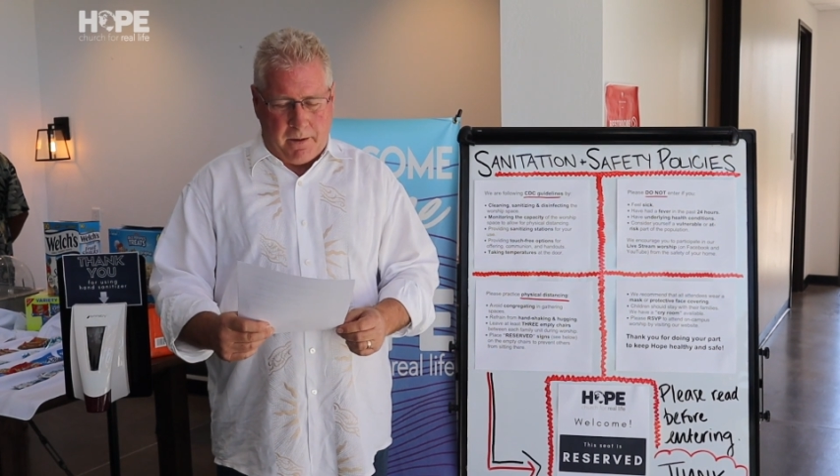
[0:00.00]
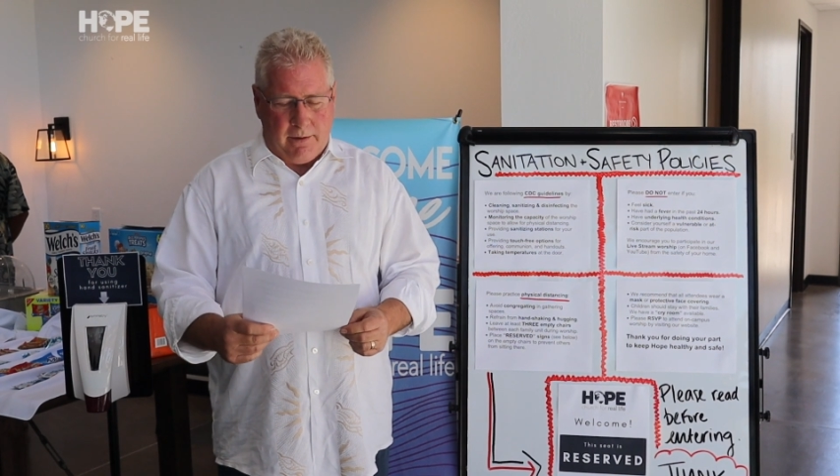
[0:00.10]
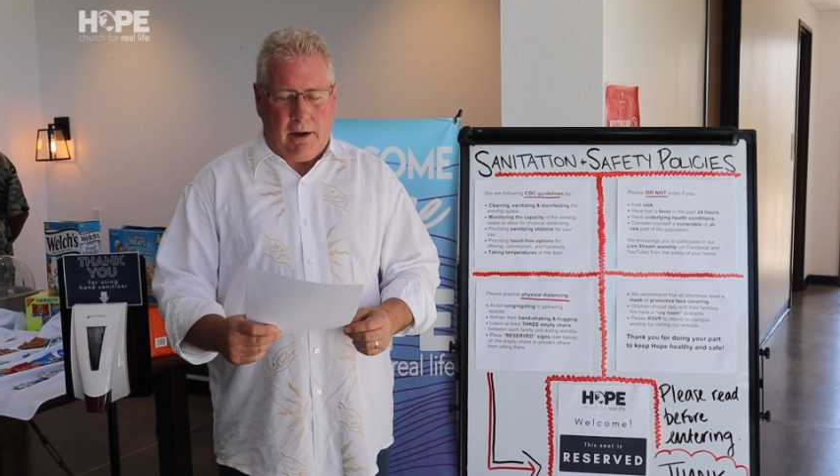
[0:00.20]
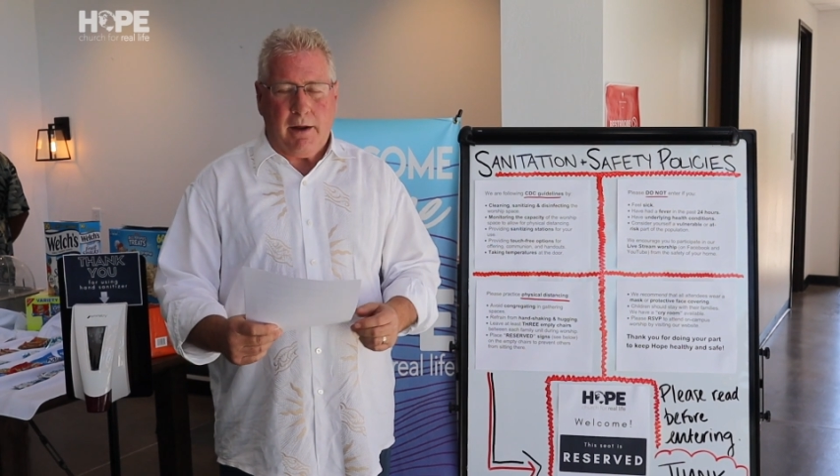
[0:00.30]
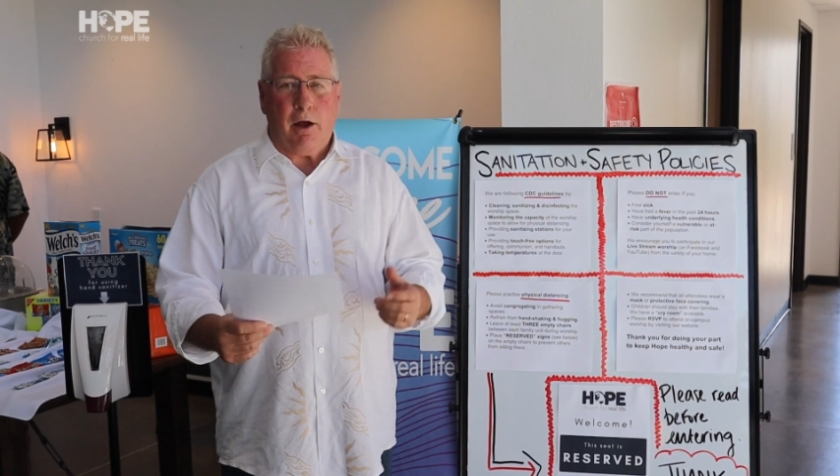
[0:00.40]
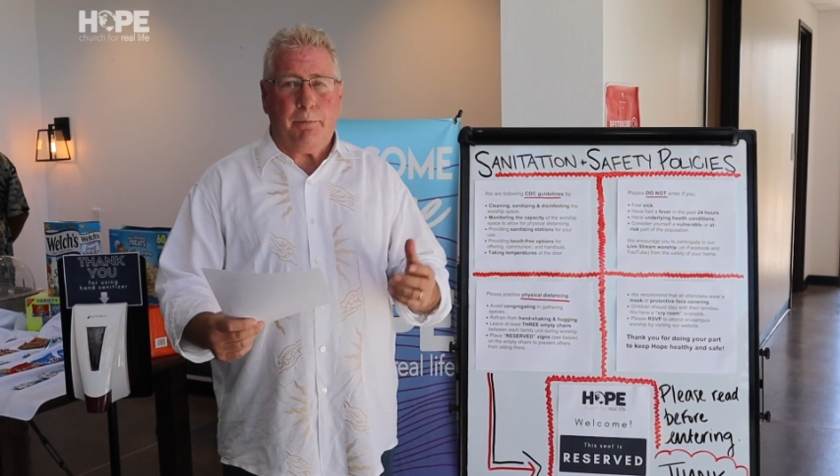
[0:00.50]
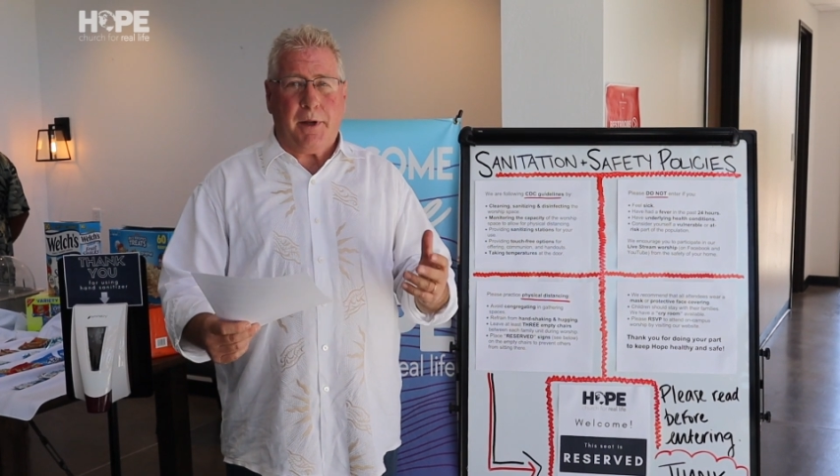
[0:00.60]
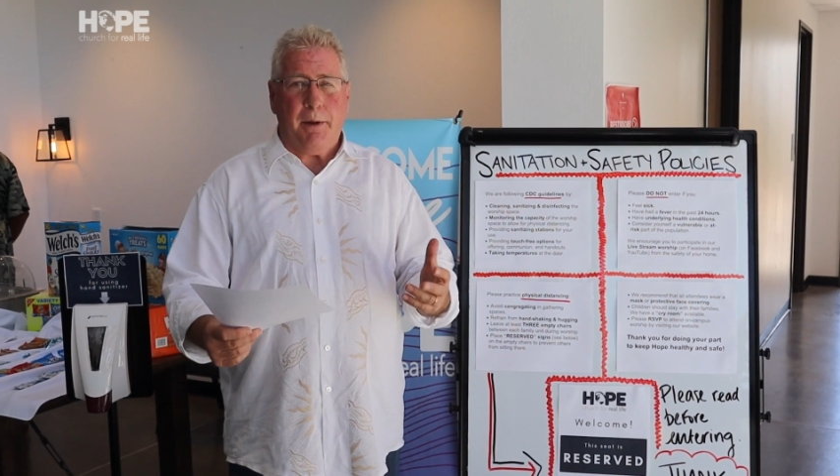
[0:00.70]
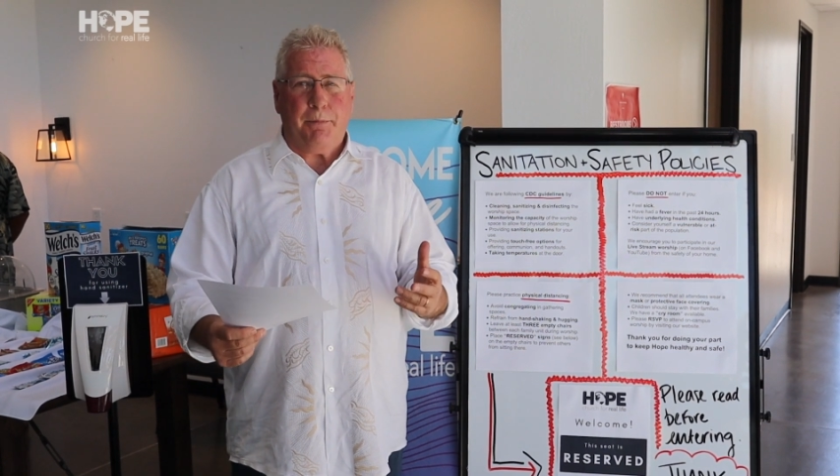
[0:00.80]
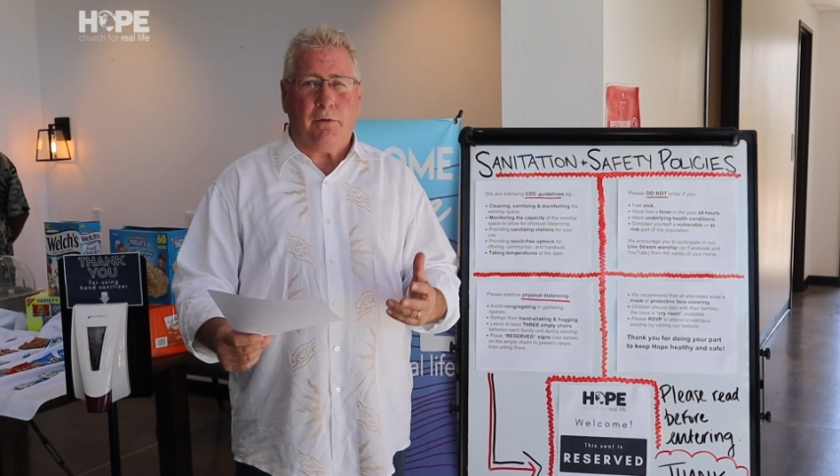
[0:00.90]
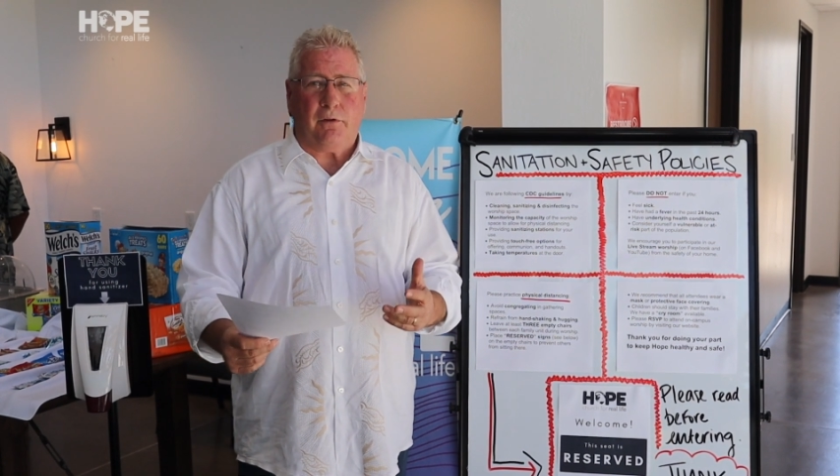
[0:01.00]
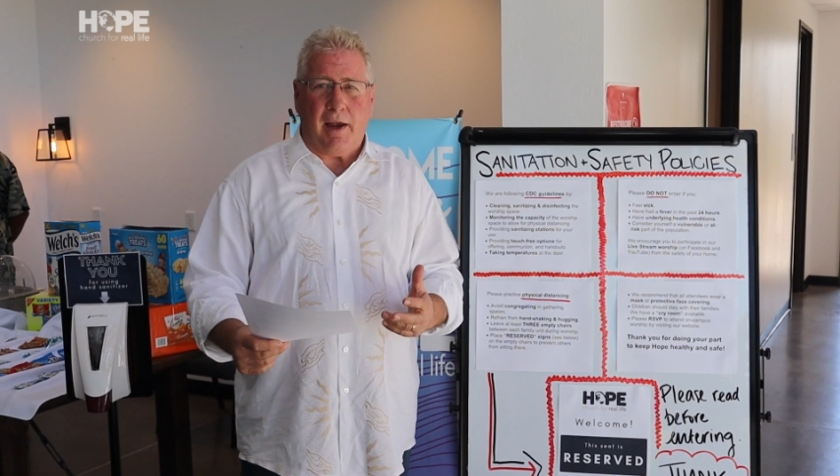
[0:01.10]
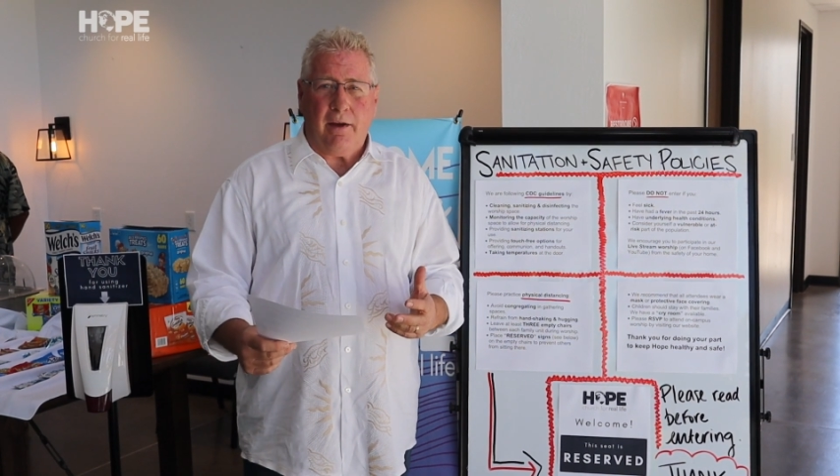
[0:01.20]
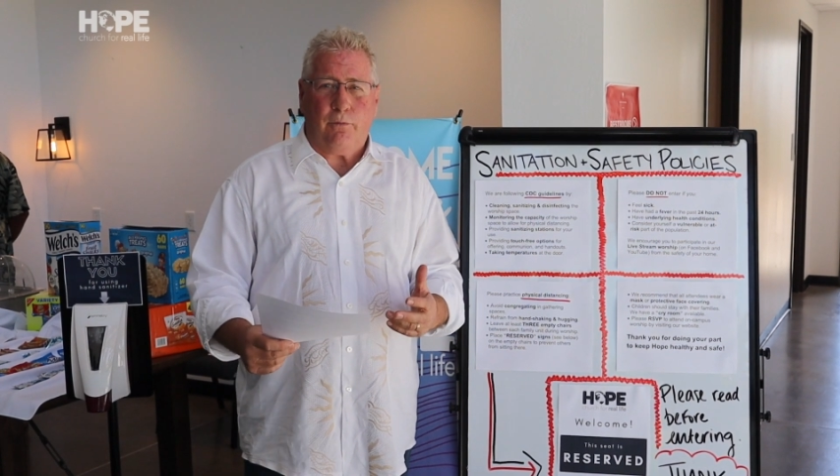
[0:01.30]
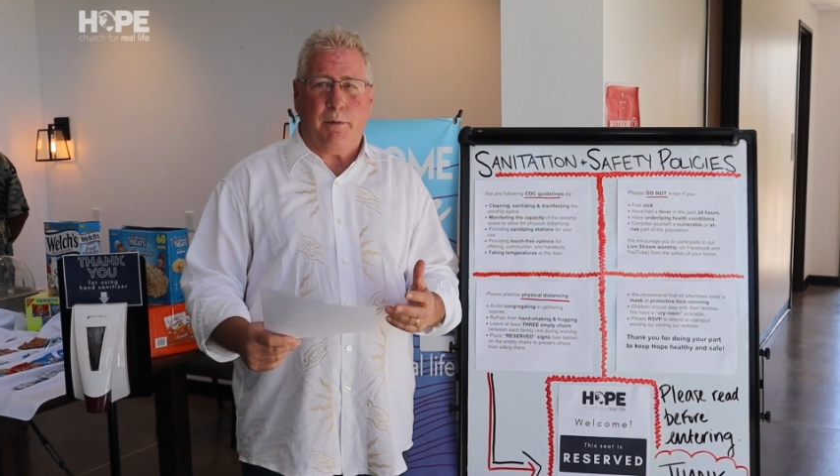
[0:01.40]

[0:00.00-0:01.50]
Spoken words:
Now, to help keep you safe,